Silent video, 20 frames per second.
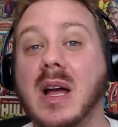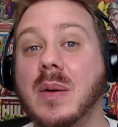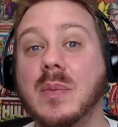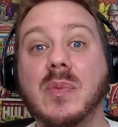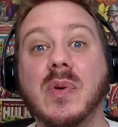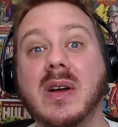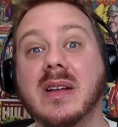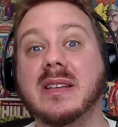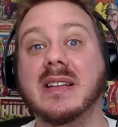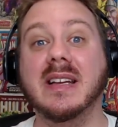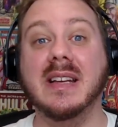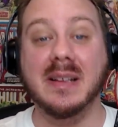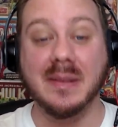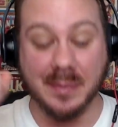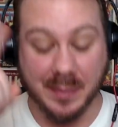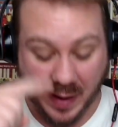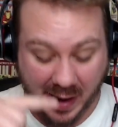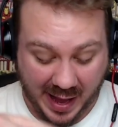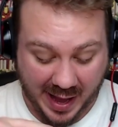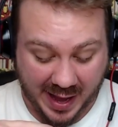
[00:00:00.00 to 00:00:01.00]
pressing
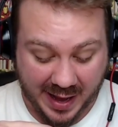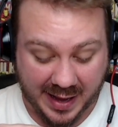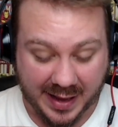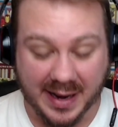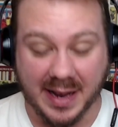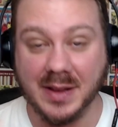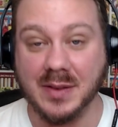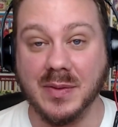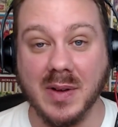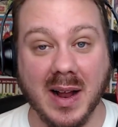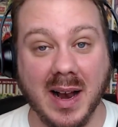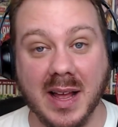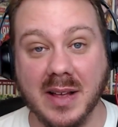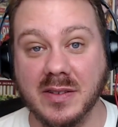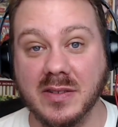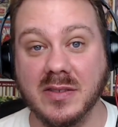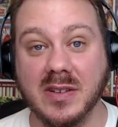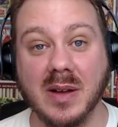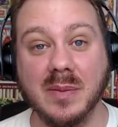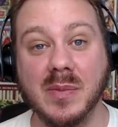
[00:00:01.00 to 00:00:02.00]
play. That's right, ladies
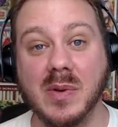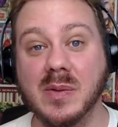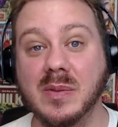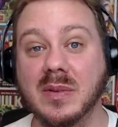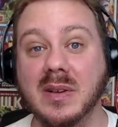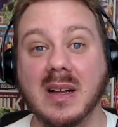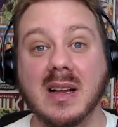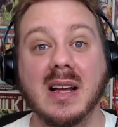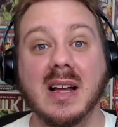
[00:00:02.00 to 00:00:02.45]
and gentlemen.